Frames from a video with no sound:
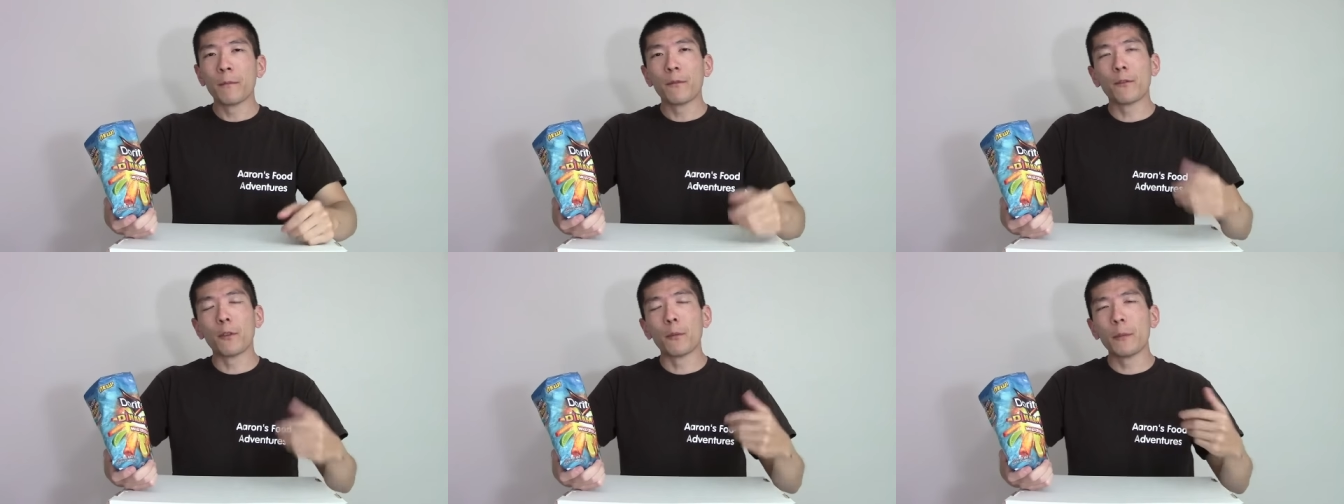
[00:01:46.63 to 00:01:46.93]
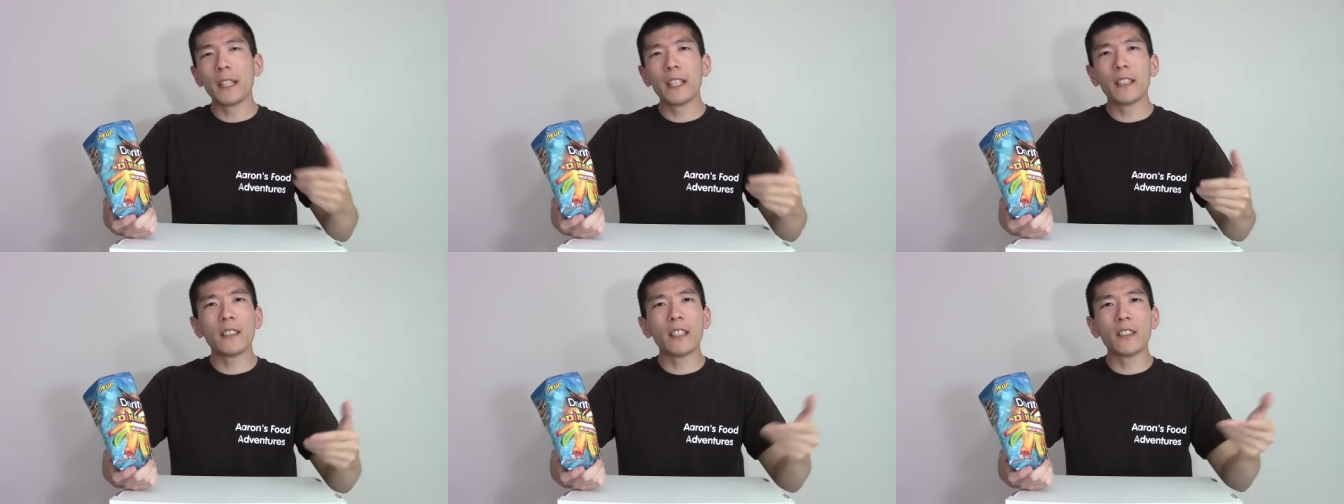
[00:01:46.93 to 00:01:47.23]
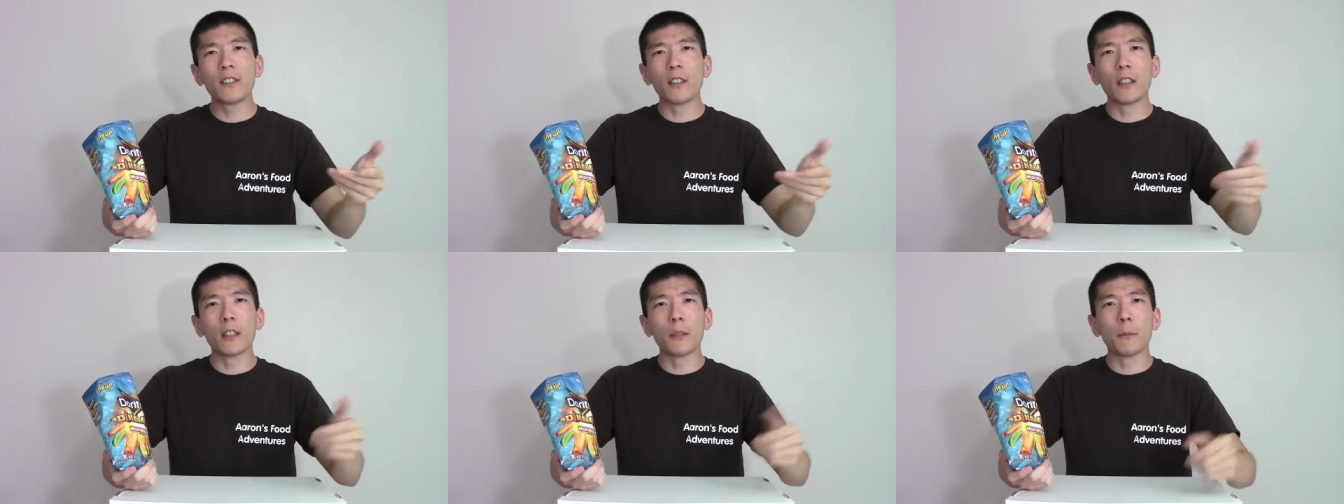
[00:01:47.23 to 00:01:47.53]
For me, it
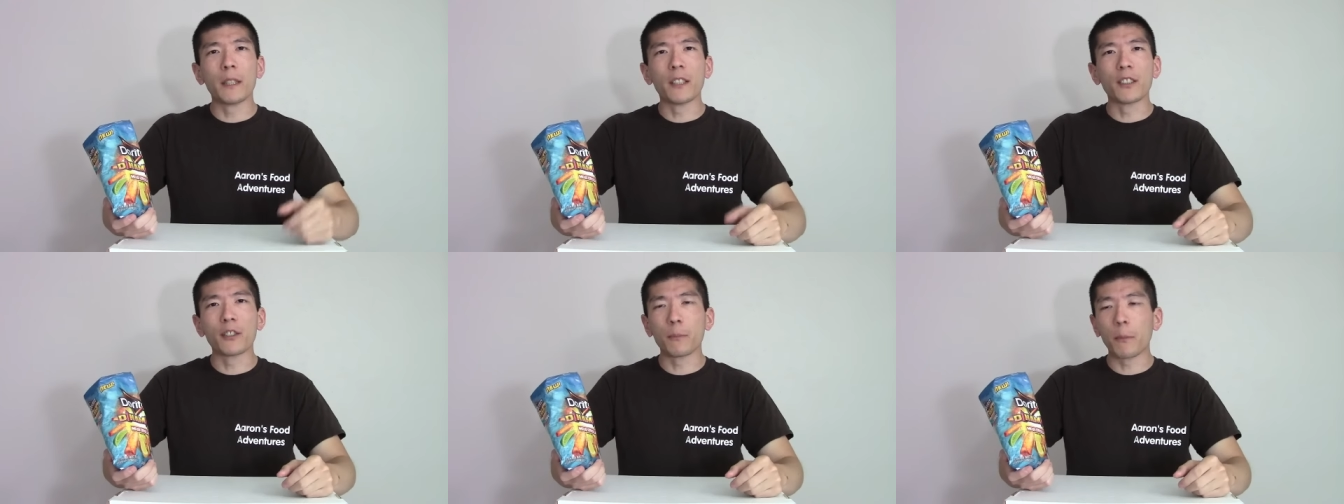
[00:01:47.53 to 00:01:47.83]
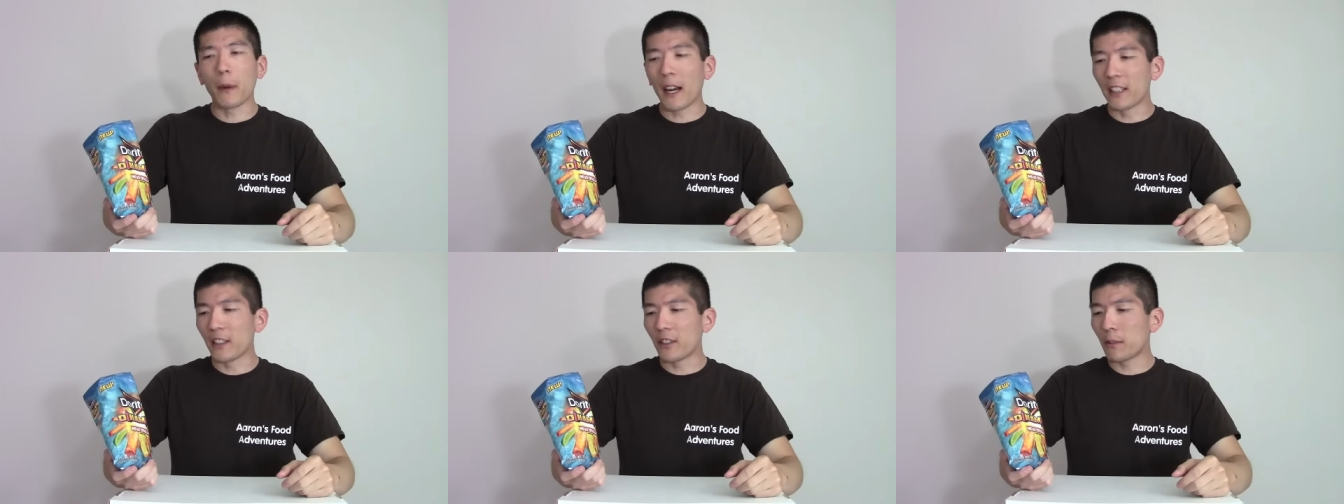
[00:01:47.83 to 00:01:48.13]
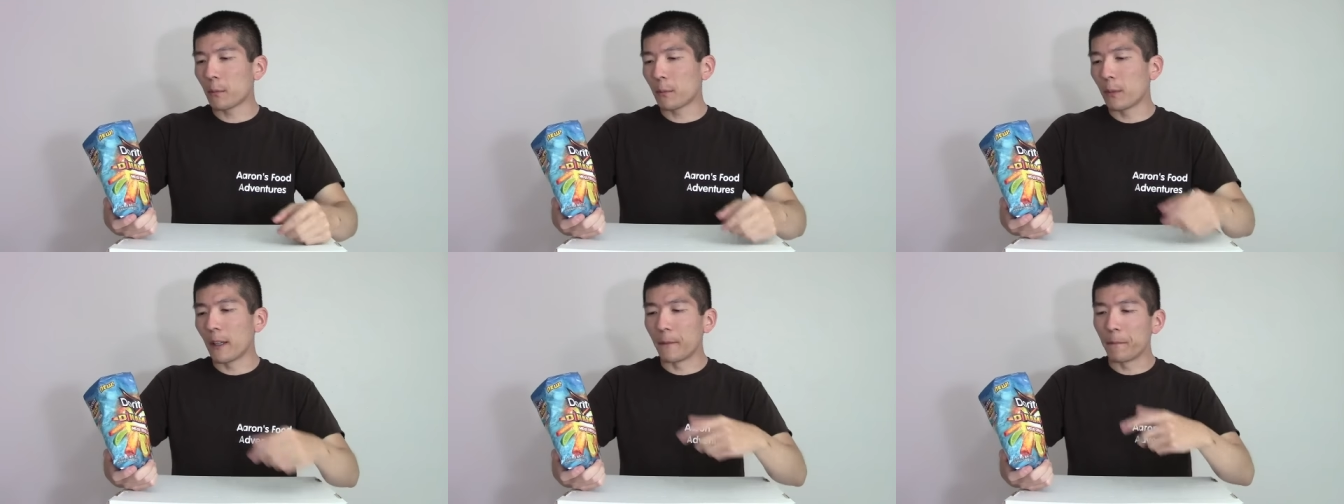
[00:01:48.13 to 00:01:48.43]
needs a little bit of
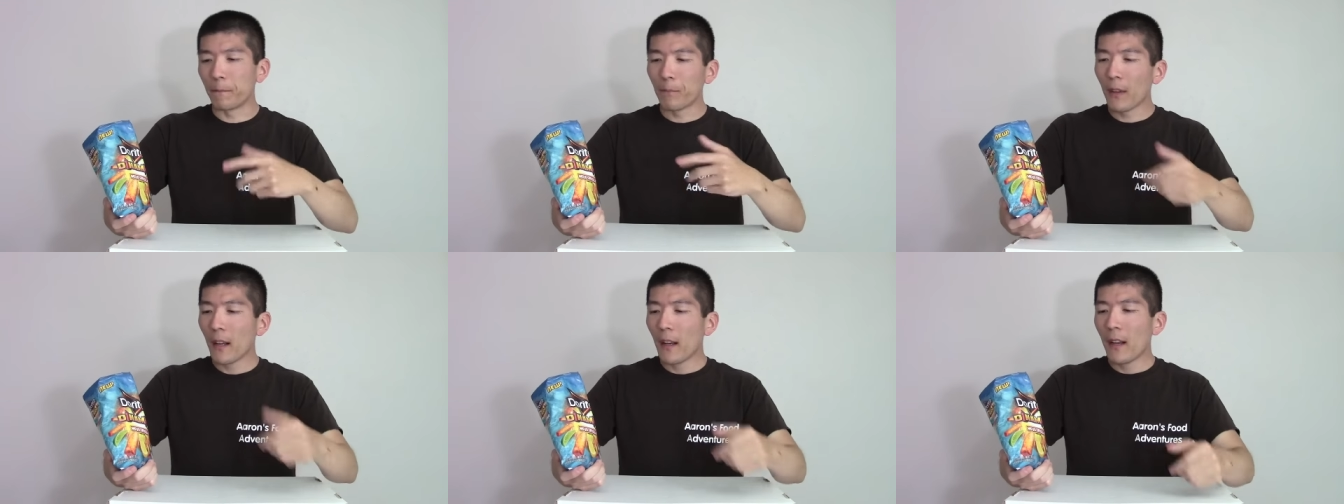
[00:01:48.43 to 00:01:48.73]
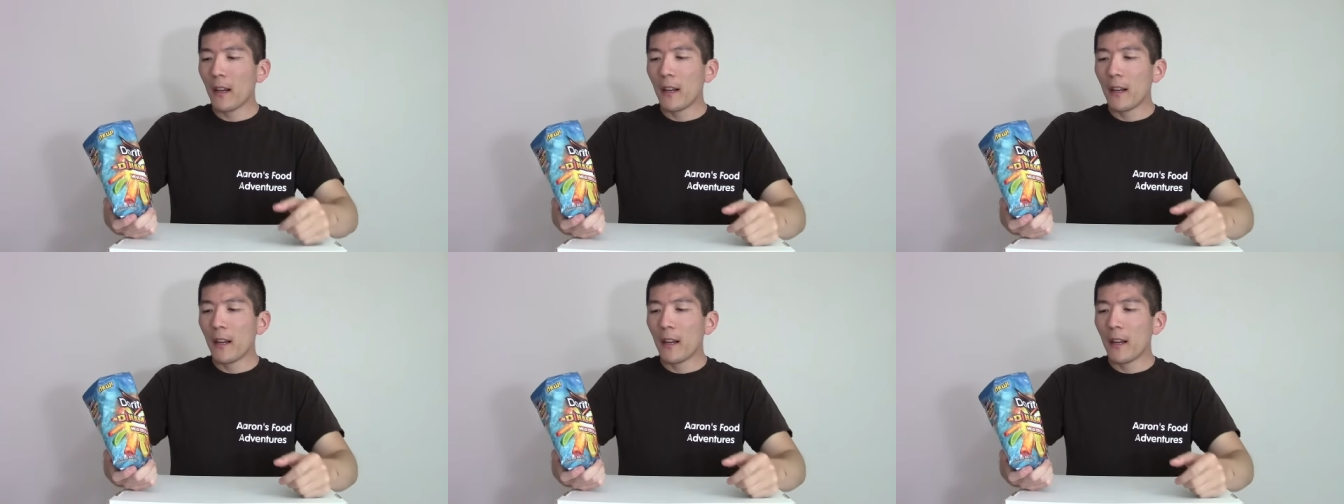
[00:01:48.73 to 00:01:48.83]
spice, but